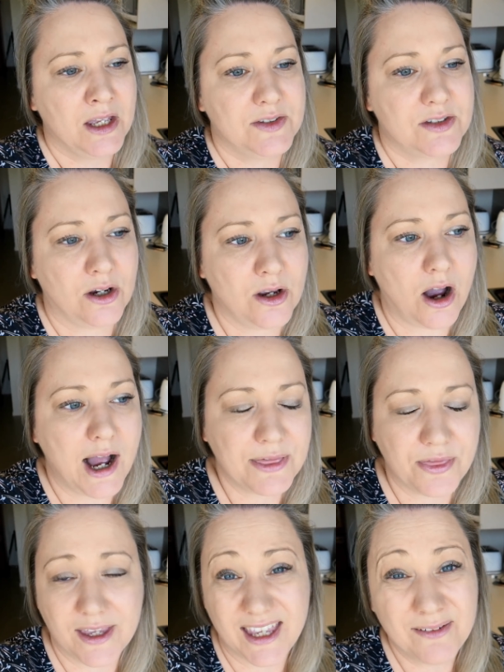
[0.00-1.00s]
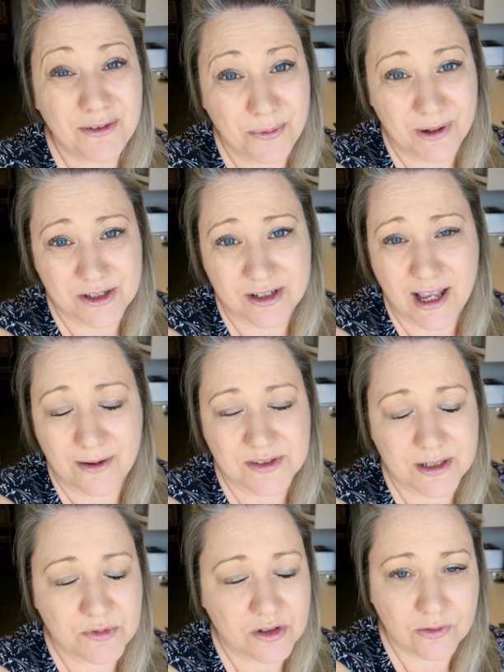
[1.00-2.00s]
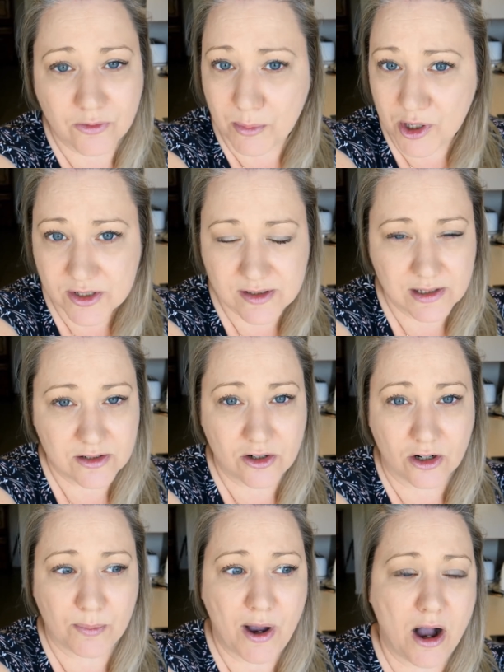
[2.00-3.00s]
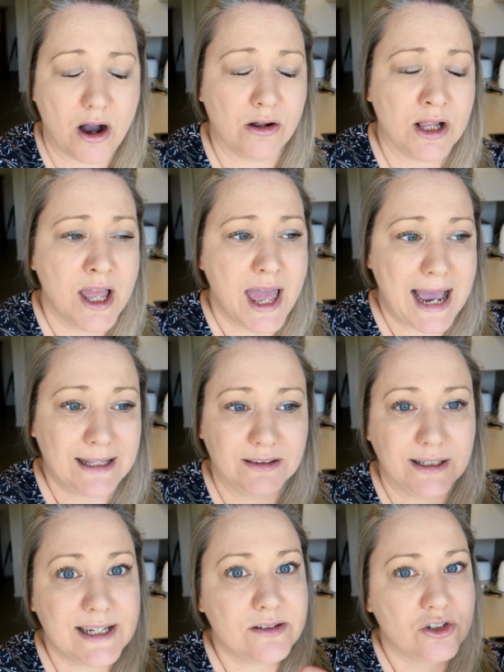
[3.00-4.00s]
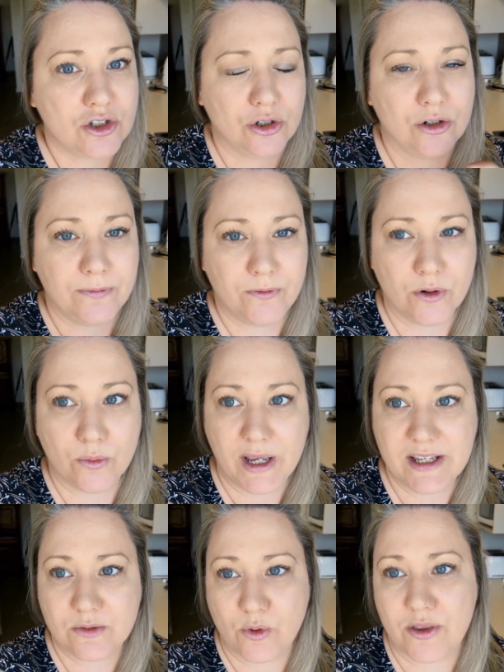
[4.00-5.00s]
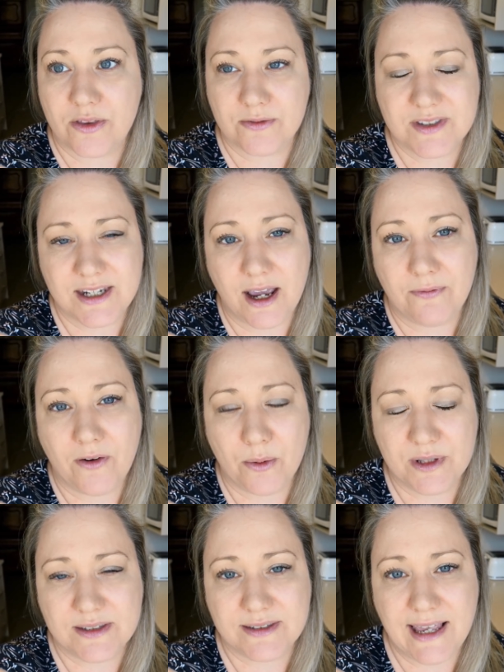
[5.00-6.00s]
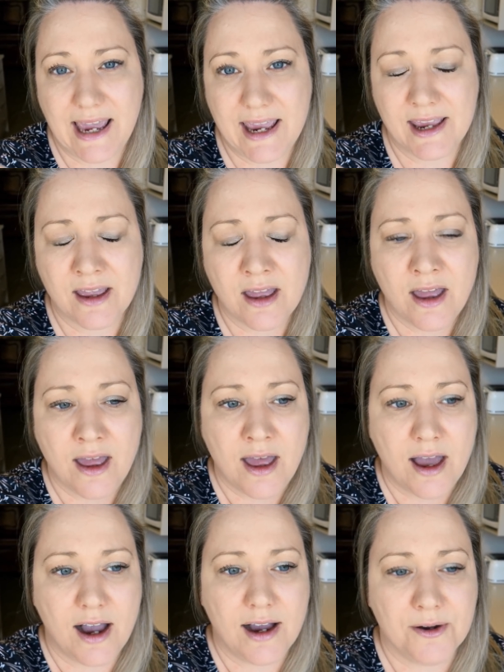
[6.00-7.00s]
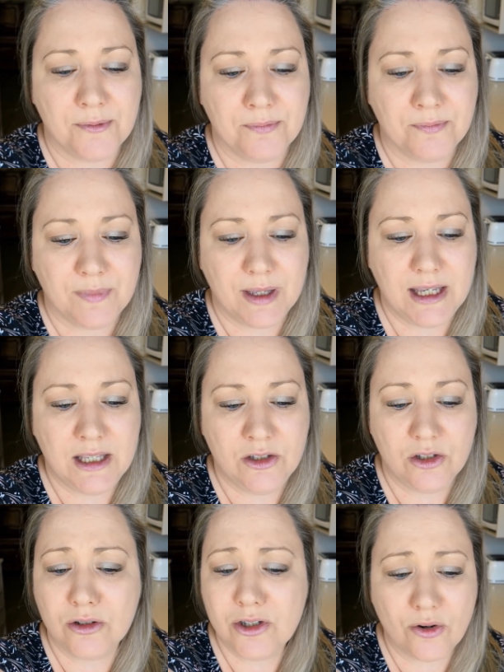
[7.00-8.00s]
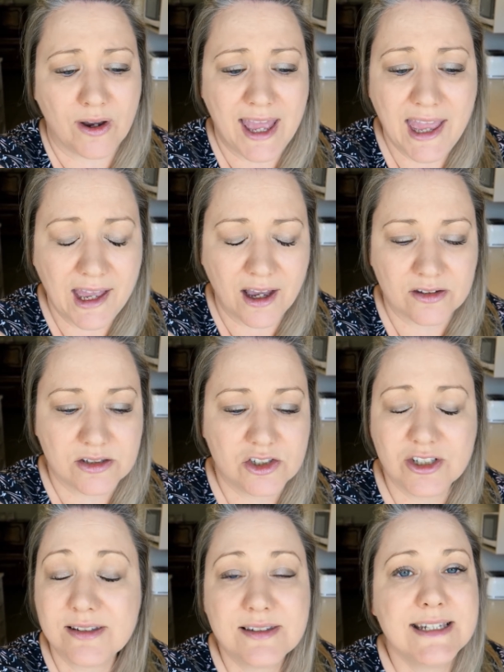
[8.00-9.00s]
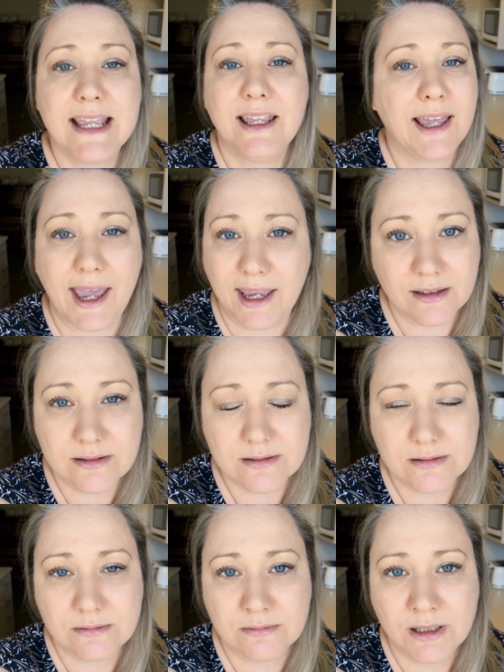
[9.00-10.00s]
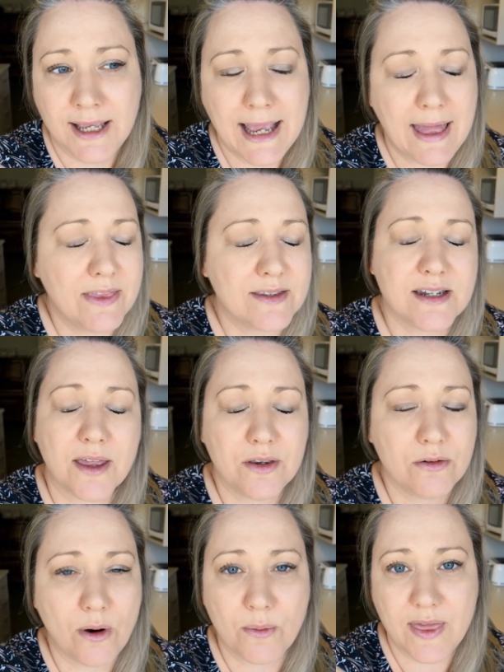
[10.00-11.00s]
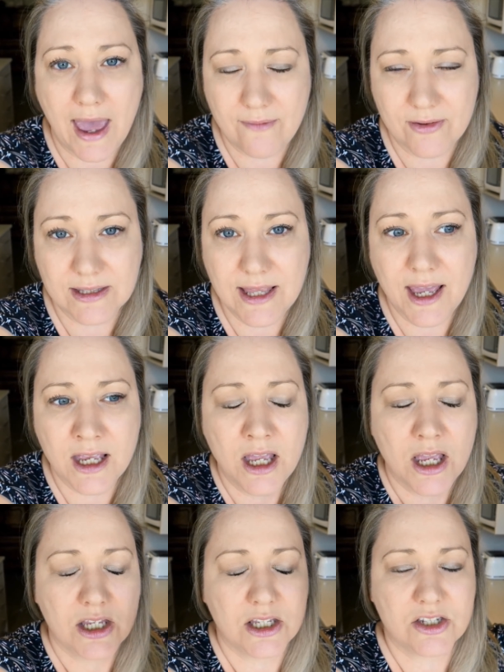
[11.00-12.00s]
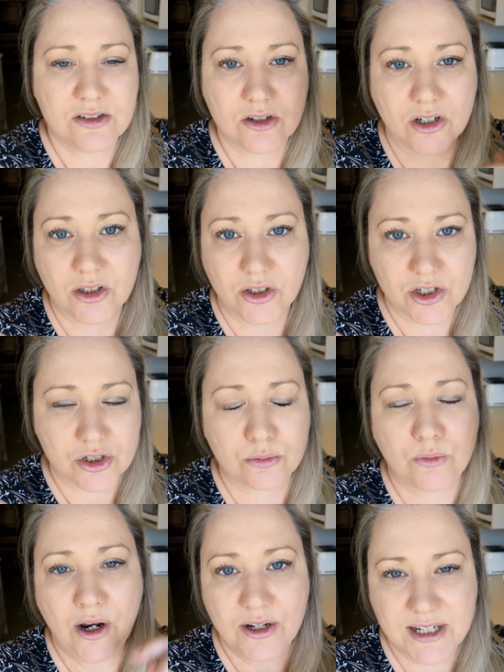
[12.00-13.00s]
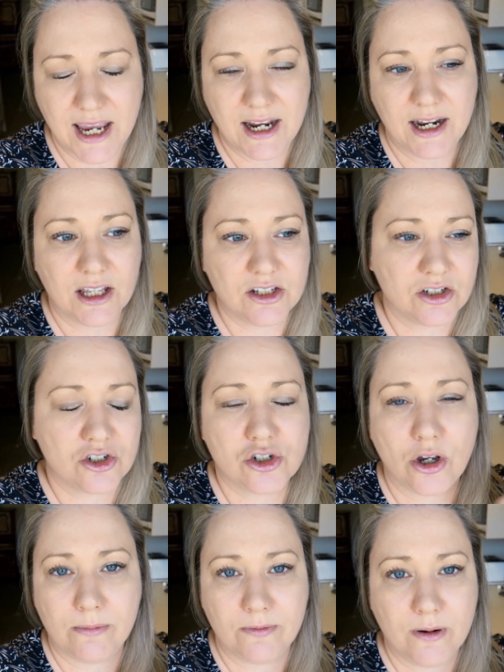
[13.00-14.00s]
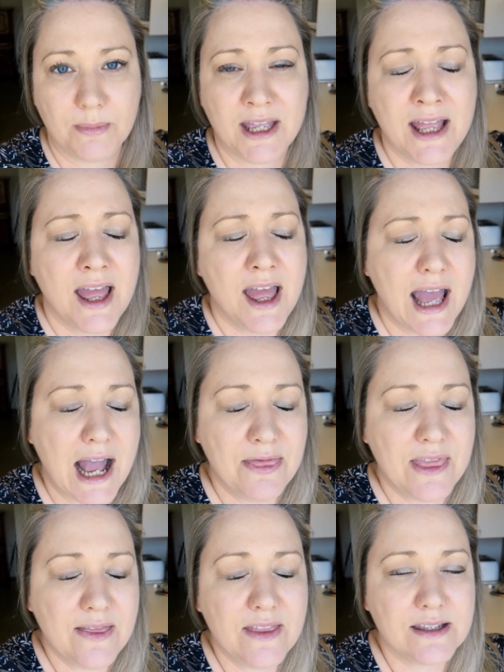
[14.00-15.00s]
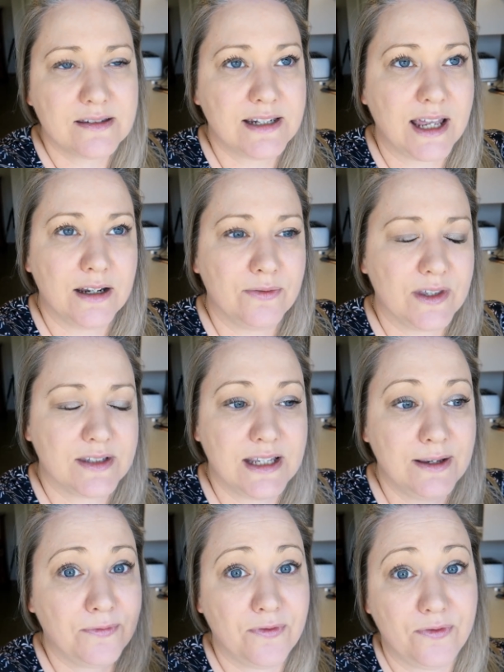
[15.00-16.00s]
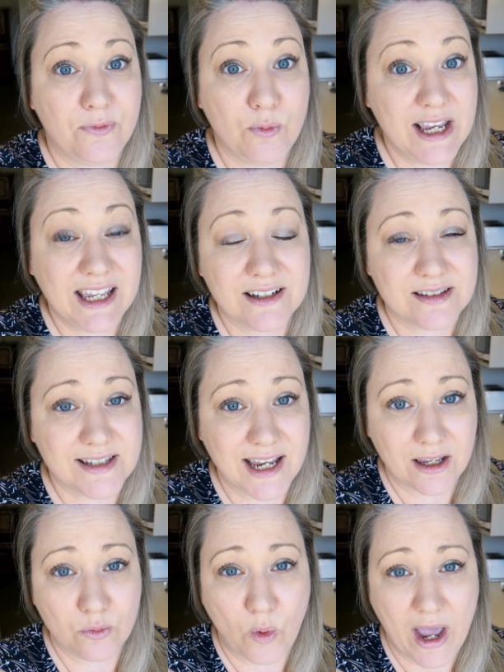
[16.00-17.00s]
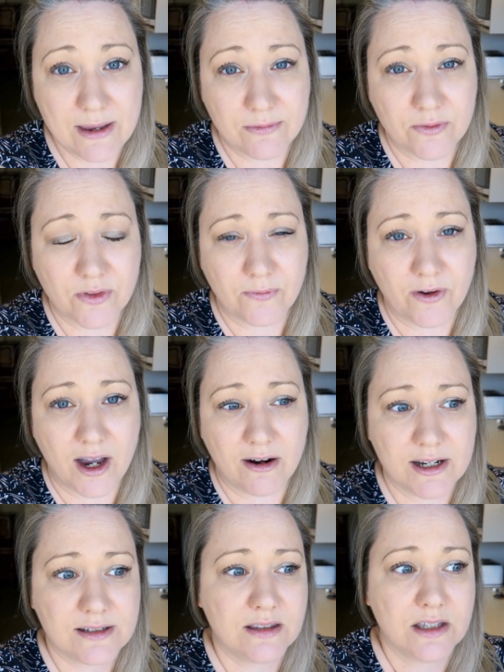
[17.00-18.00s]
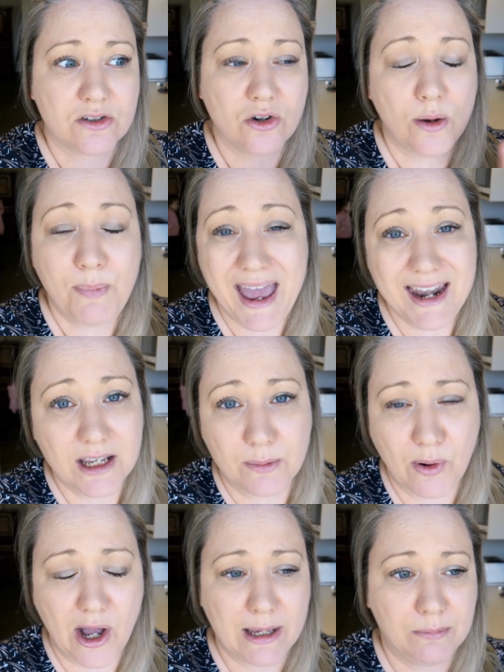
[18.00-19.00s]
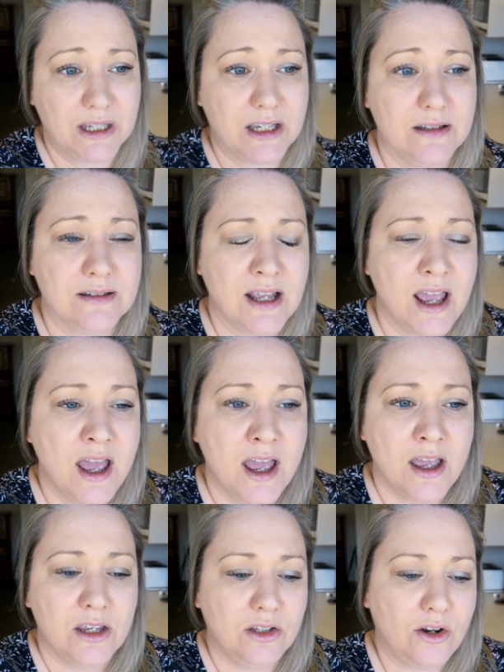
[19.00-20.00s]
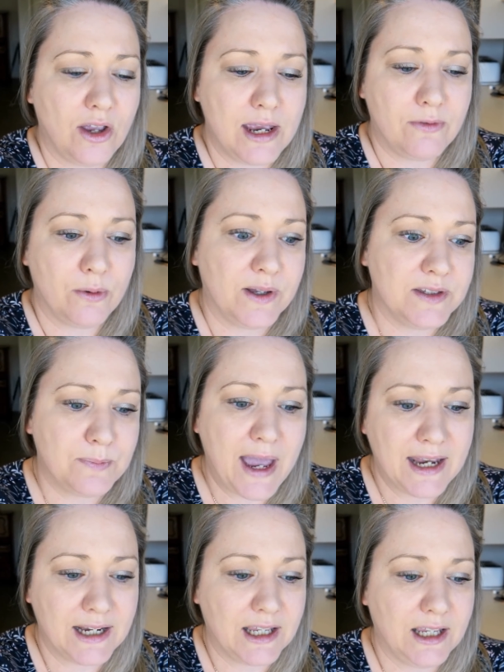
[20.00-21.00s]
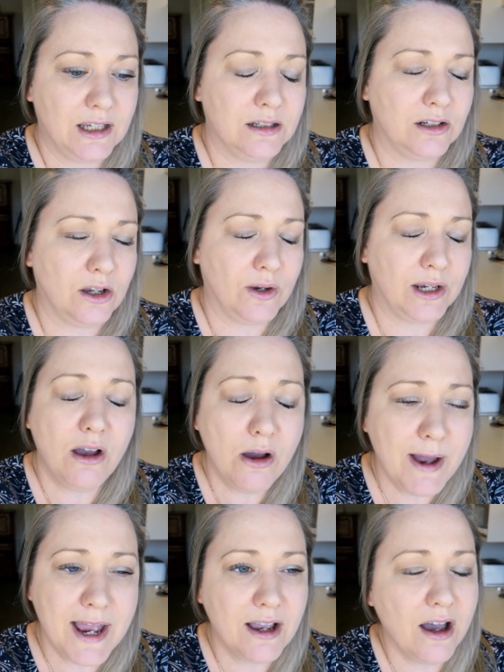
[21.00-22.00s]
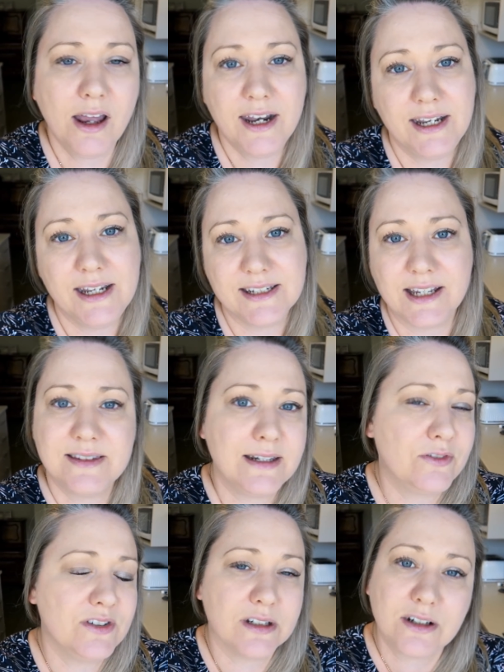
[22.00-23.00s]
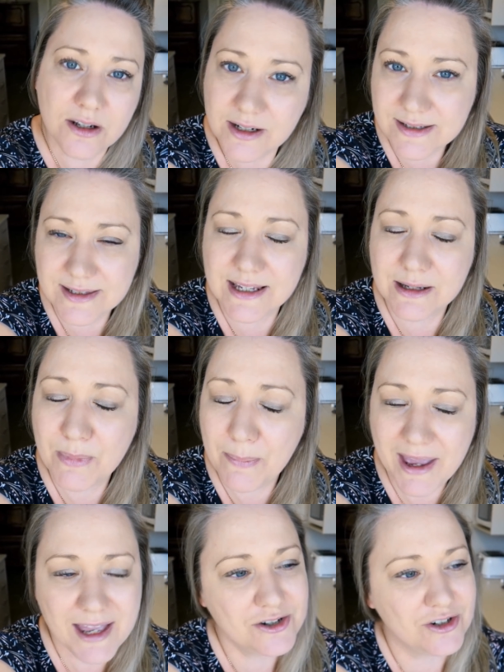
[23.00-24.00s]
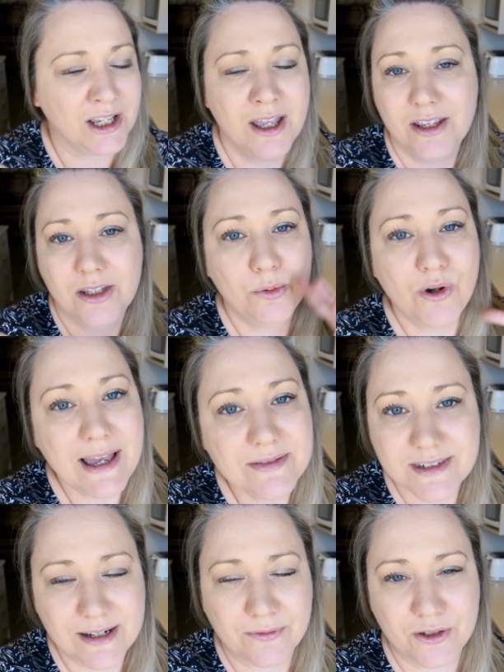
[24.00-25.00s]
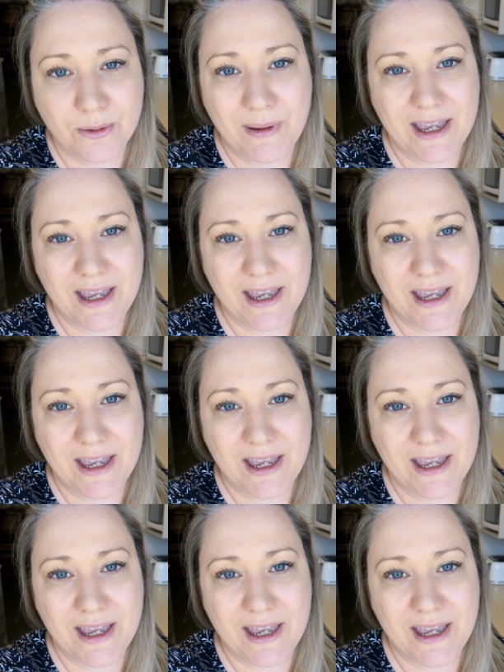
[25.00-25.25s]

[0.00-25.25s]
So I think everyone should have some sort of emergency stockpile, at least 2 to 4 weeks worth of stuff, I would say, in your house, just in case. And there's nothing wrong with having that. You just got to learn to rotate it and just shop from it. And then there's none of this. If we get a second wave of the virus, there's no panic buying because, everyone's panicking and going, oh my God, I need to get stuff because I've got nothing in my pantry. You will have stuff in your